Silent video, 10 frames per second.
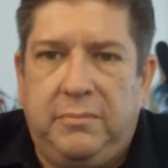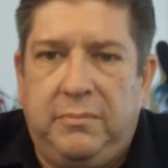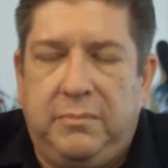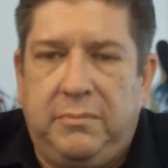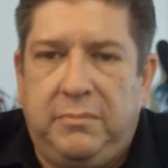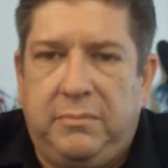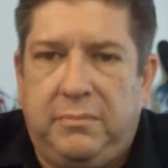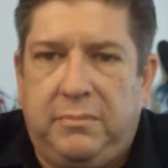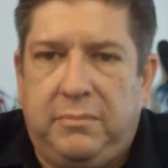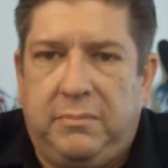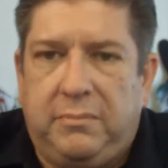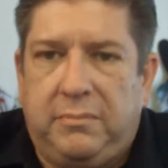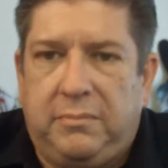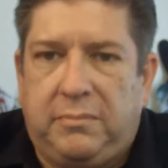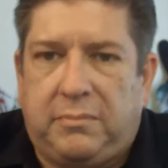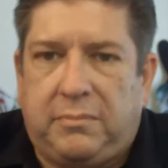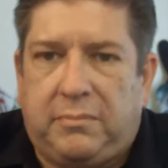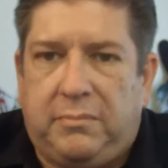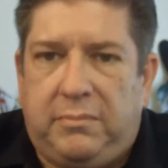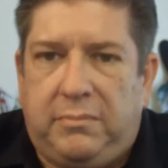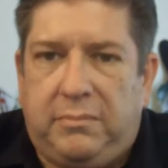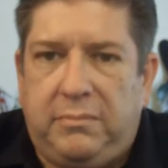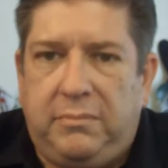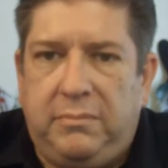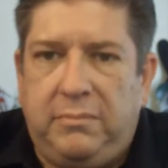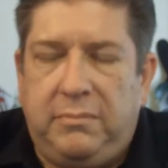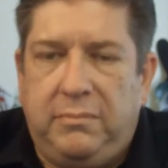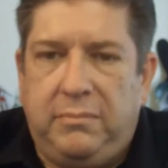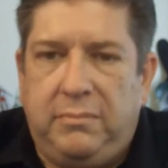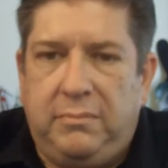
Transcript: (silent)